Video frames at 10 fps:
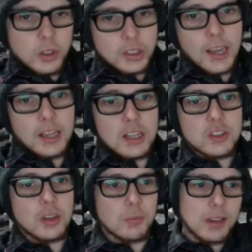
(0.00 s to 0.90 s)

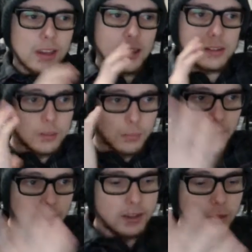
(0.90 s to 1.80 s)
intelligent, but he has the
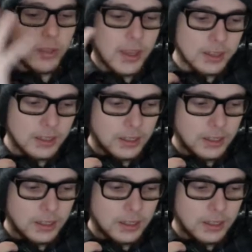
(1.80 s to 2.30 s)
mind of that.